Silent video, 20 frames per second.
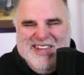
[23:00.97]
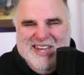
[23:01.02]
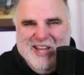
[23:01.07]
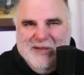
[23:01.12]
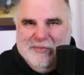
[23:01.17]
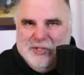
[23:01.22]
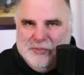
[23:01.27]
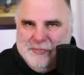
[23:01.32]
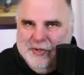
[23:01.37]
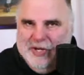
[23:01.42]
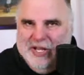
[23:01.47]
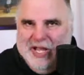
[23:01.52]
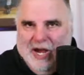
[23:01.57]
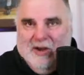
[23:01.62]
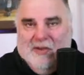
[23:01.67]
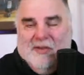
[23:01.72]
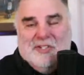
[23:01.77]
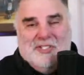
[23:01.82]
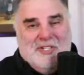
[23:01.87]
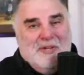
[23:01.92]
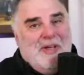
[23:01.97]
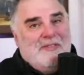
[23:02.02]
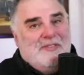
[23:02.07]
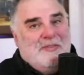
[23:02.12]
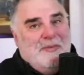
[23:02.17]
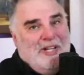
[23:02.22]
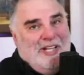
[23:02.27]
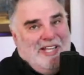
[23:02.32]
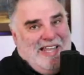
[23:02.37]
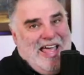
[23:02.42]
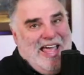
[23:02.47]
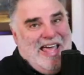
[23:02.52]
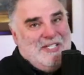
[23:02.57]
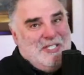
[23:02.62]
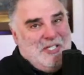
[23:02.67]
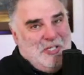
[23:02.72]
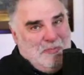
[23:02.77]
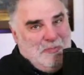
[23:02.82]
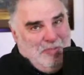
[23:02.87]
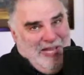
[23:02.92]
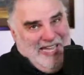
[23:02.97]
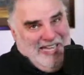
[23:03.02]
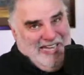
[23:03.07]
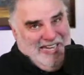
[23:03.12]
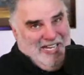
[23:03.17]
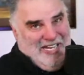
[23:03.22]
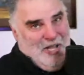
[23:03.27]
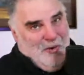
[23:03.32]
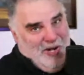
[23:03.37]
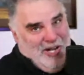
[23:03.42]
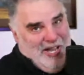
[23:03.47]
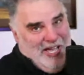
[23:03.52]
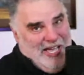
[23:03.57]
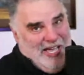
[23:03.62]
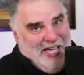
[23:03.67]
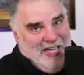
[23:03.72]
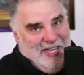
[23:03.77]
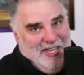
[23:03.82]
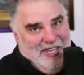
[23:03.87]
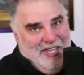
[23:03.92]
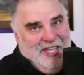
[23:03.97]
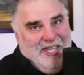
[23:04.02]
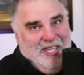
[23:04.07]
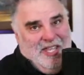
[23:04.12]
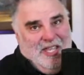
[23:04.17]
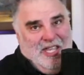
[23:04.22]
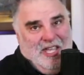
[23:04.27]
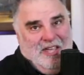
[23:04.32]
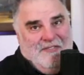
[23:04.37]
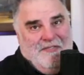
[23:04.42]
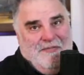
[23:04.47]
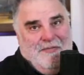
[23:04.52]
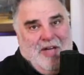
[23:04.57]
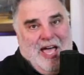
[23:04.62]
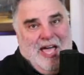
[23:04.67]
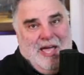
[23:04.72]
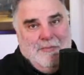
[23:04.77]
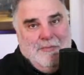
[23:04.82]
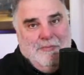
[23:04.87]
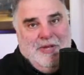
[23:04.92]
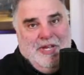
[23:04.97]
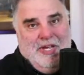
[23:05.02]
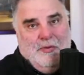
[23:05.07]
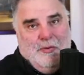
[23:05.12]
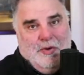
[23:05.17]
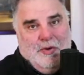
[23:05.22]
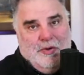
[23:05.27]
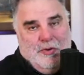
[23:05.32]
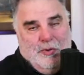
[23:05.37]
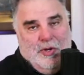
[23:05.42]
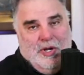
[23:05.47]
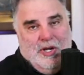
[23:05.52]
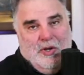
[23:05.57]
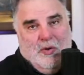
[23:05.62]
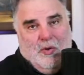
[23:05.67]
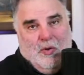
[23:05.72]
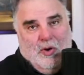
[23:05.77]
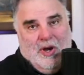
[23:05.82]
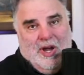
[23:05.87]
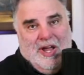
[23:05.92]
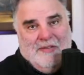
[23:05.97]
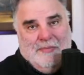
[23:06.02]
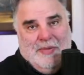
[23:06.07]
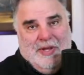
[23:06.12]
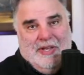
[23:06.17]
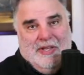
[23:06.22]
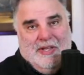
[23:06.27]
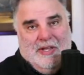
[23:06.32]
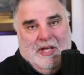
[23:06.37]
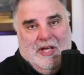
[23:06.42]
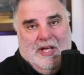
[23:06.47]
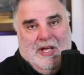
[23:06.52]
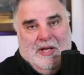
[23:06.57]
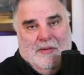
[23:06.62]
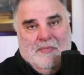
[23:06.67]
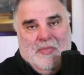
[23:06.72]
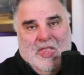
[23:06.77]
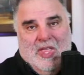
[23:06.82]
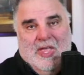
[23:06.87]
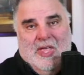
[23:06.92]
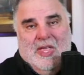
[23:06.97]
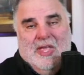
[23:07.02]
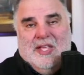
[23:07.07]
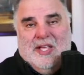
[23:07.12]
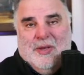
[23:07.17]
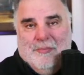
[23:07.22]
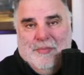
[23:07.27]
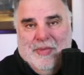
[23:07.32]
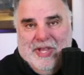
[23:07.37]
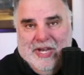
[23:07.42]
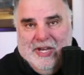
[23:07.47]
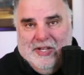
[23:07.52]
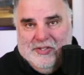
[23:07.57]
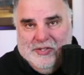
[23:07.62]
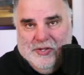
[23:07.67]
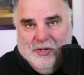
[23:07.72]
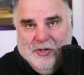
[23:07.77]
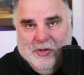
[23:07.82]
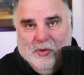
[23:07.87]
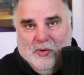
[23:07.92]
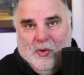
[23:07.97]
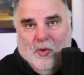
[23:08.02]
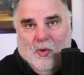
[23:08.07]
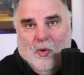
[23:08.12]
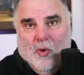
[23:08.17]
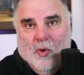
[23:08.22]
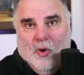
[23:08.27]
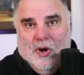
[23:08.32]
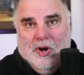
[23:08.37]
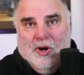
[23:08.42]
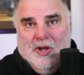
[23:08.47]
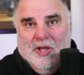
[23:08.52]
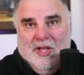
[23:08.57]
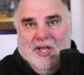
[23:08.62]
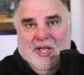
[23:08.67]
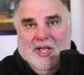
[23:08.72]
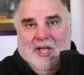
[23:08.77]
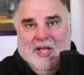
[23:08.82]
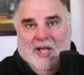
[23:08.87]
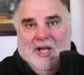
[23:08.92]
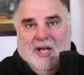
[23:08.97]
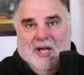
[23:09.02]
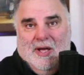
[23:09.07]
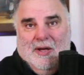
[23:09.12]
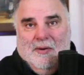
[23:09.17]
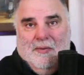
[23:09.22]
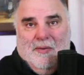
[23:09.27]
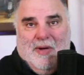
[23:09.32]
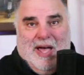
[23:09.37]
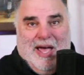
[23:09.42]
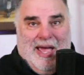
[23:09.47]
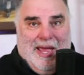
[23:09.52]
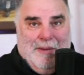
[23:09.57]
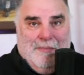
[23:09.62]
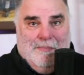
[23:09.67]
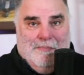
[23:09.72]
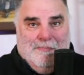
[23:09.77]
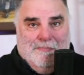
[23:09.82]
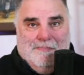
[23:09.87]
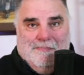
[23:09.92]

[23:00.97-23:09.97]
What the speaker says: number is pretty hard. There's going to have to be a lot of splaining going on if I'm being recruited or I've been committed to, or I'm,